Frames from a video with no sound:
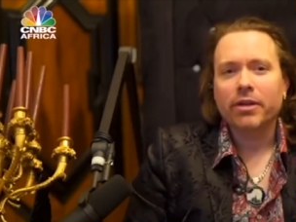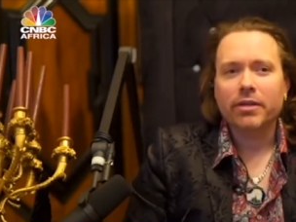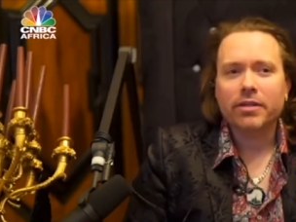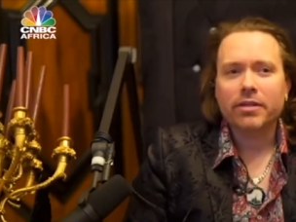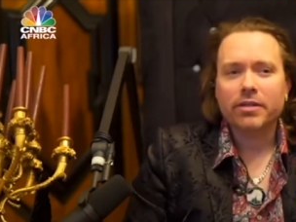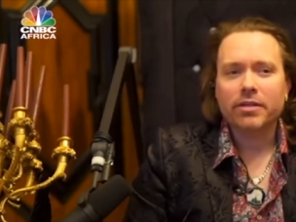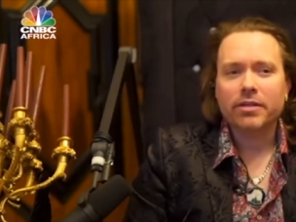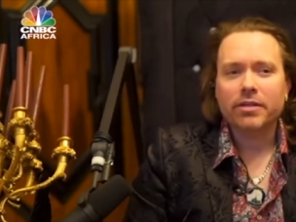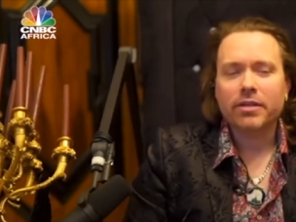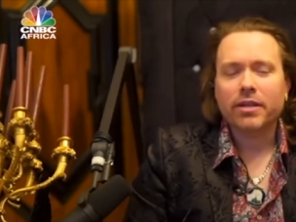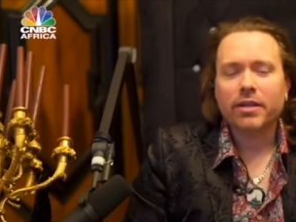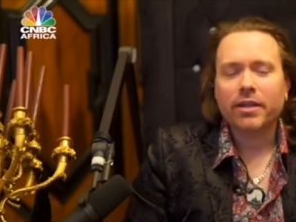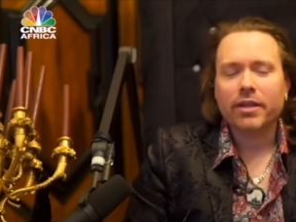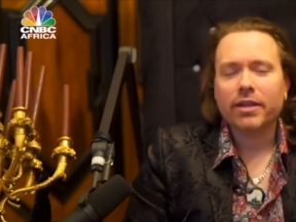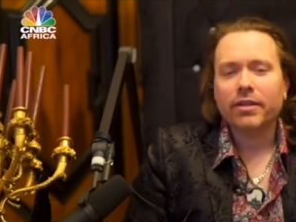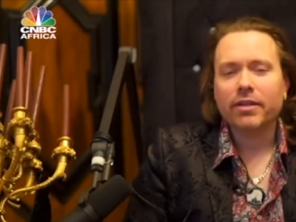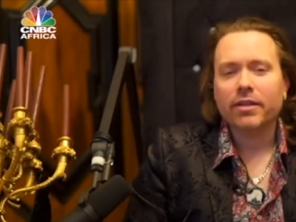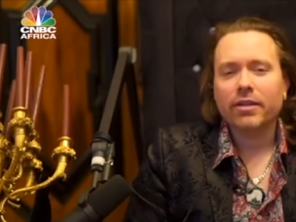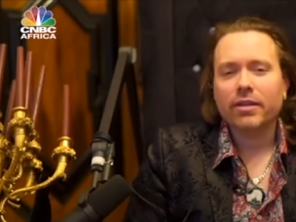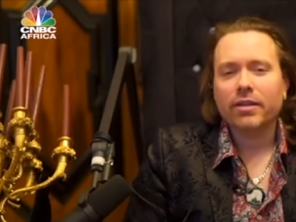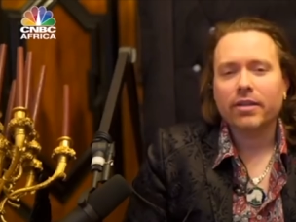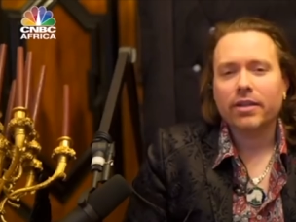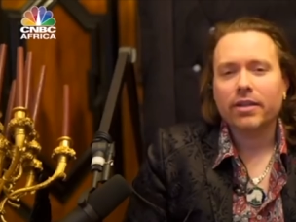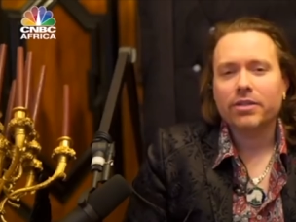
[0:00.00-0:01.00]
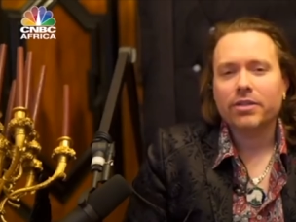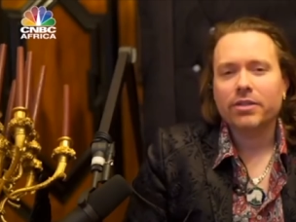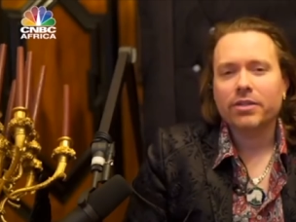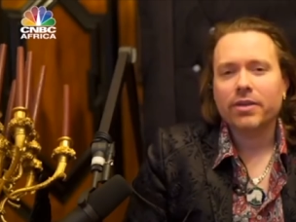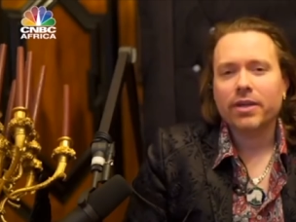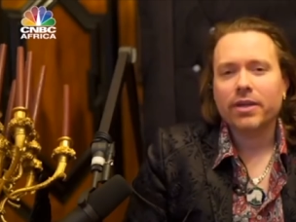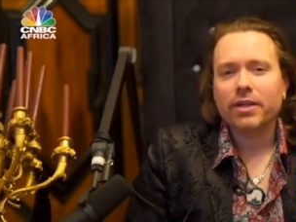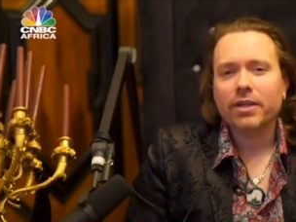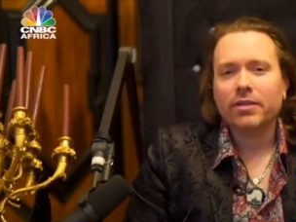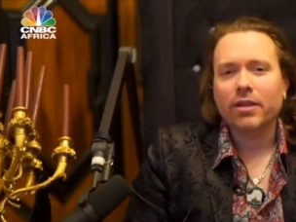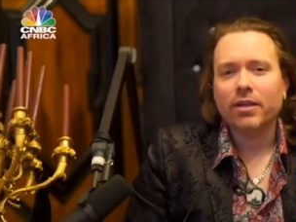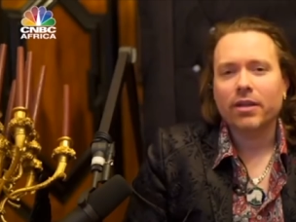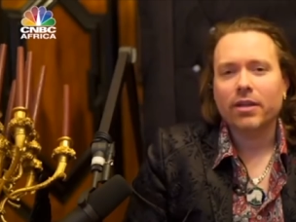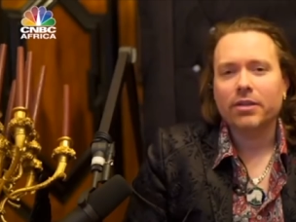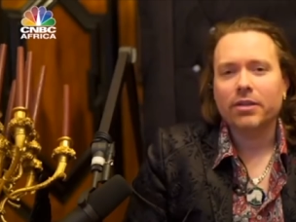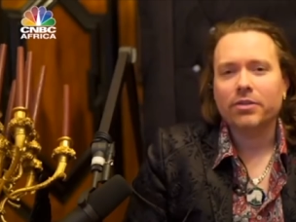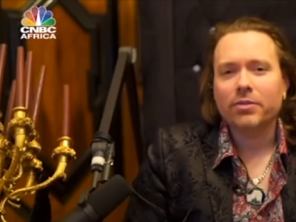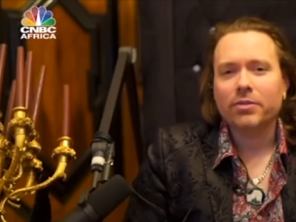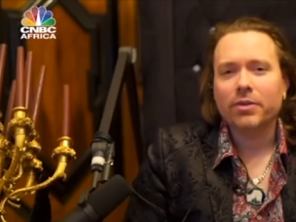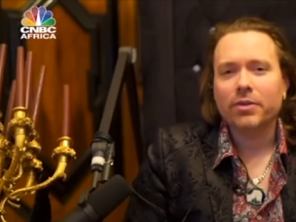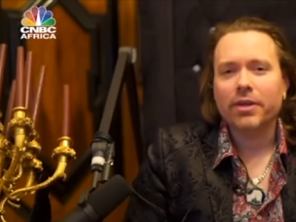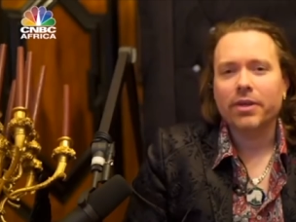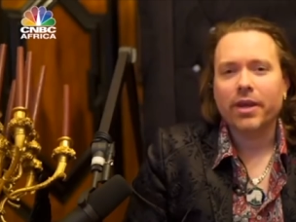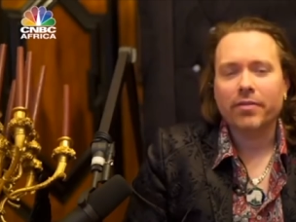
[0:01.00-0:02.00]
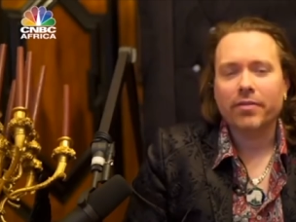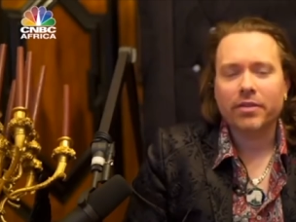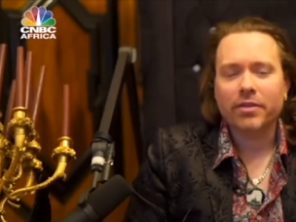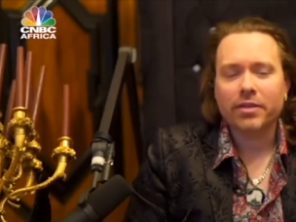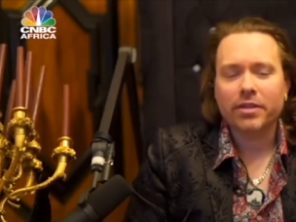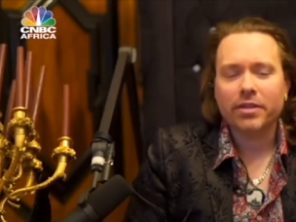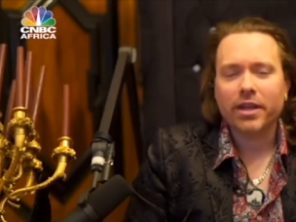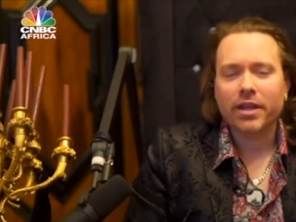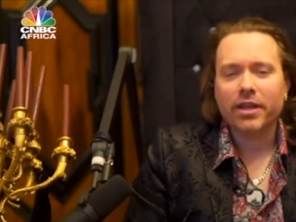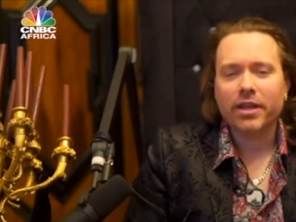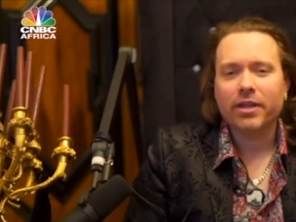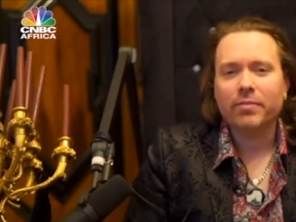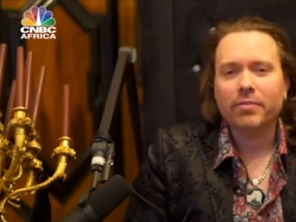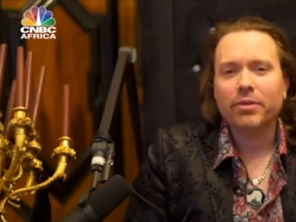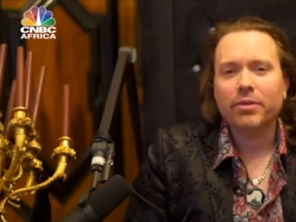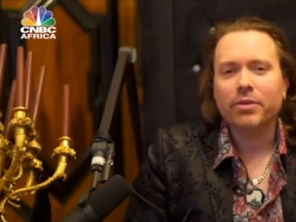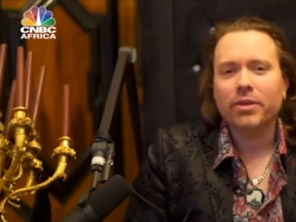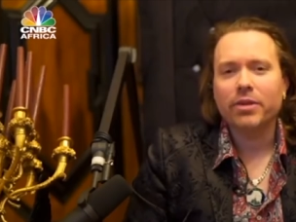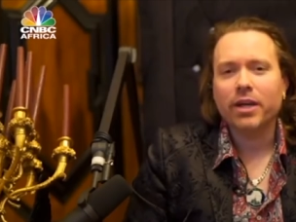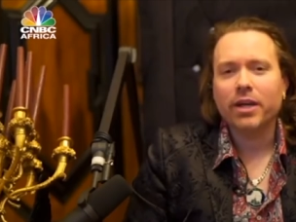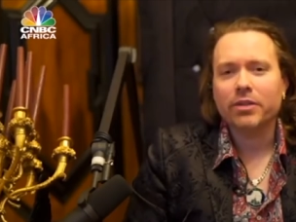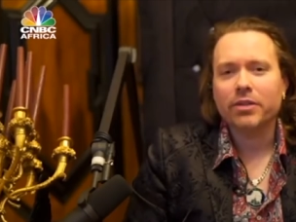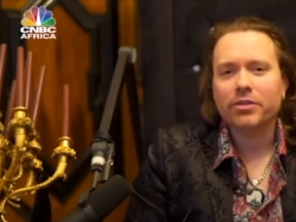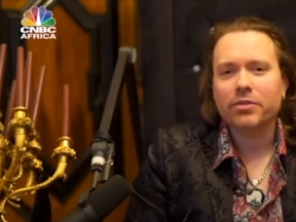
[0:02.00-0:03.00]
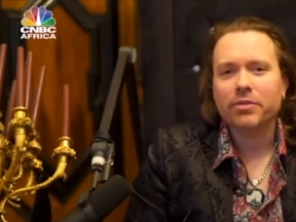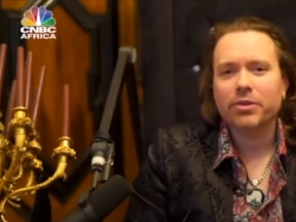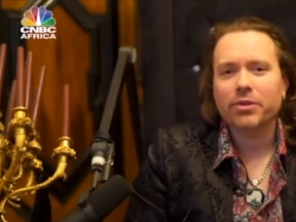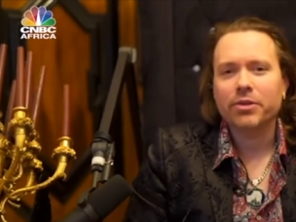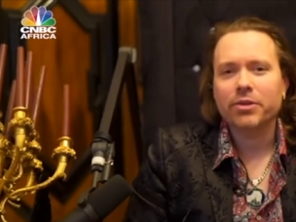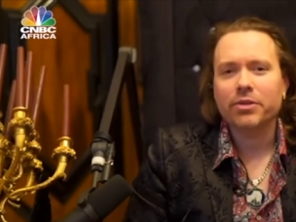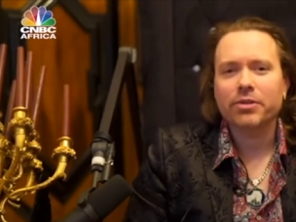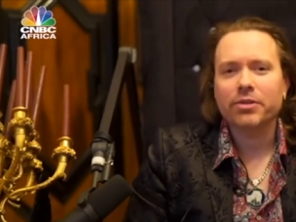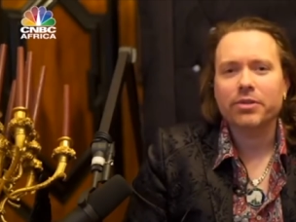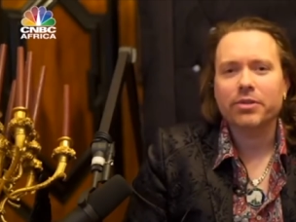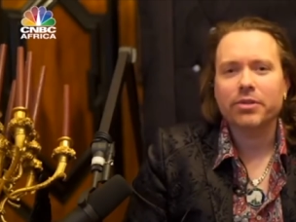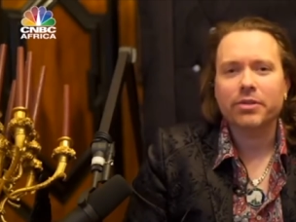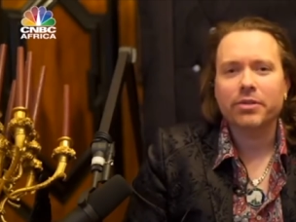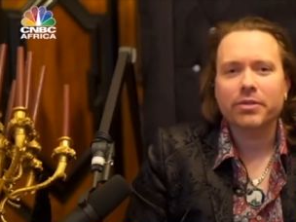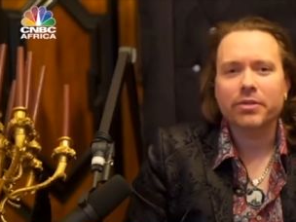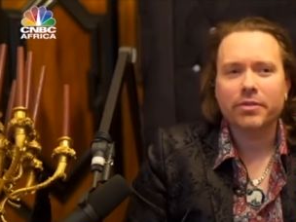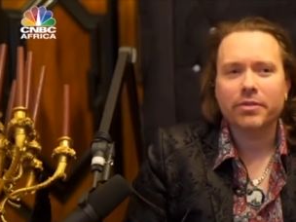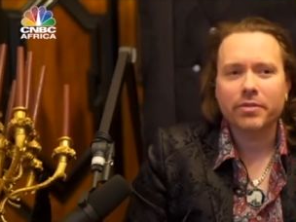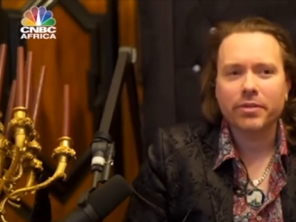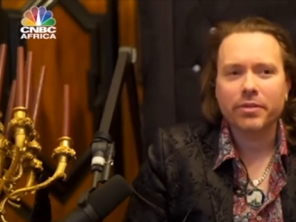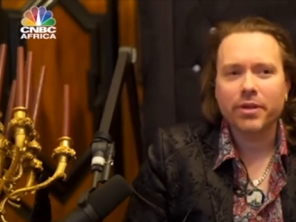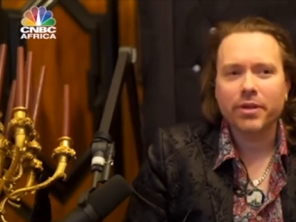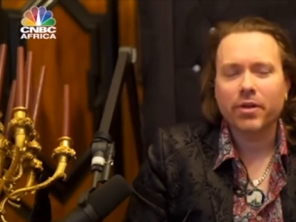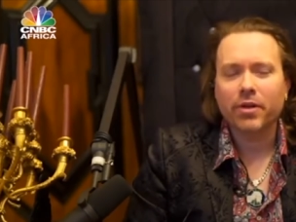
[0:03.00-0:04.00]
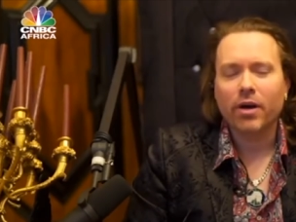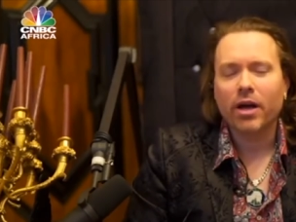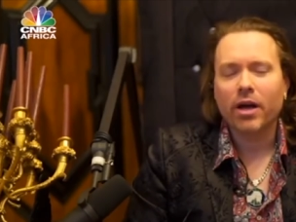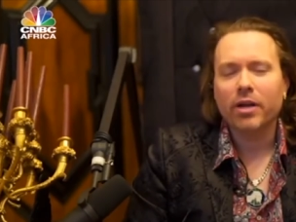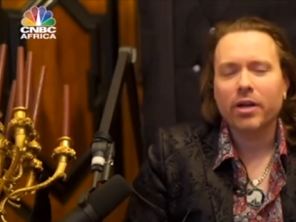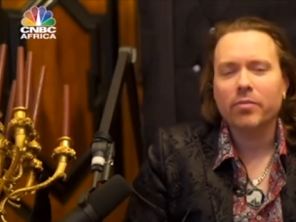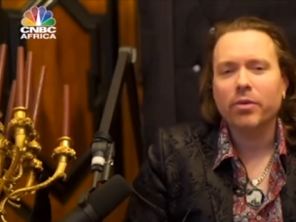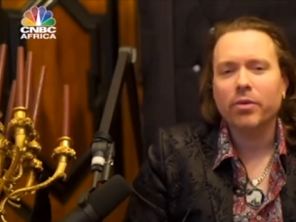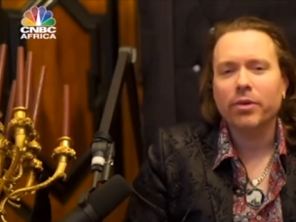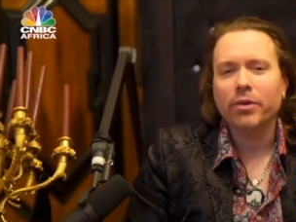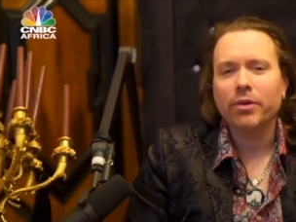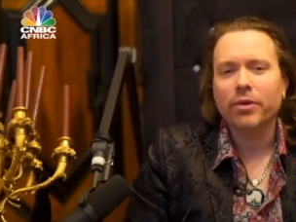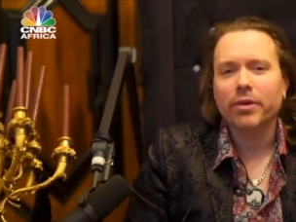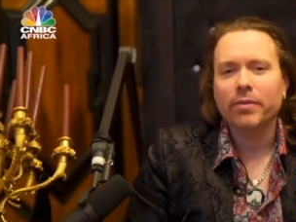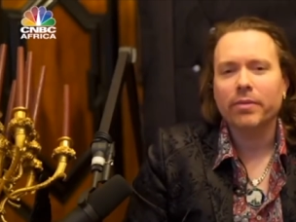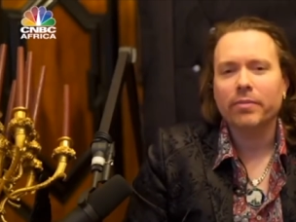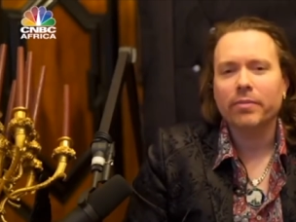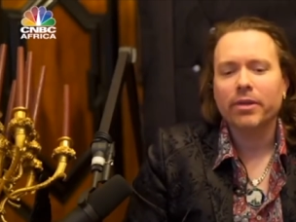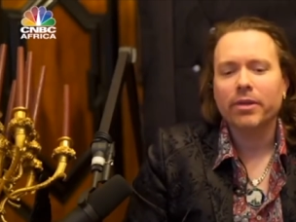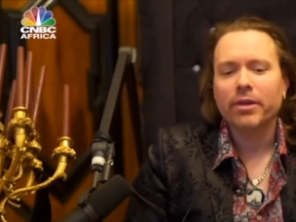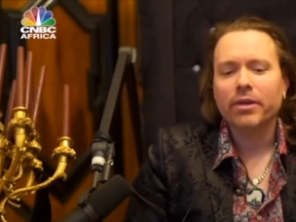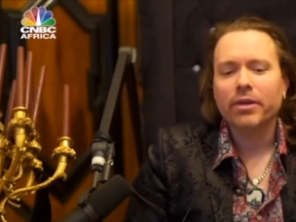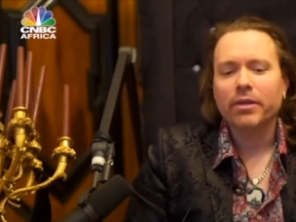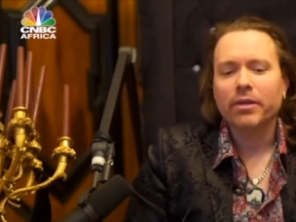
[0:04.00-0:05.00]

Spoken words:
And this isn't like the Ledger X launch where you have to sign up new customers and onboard them.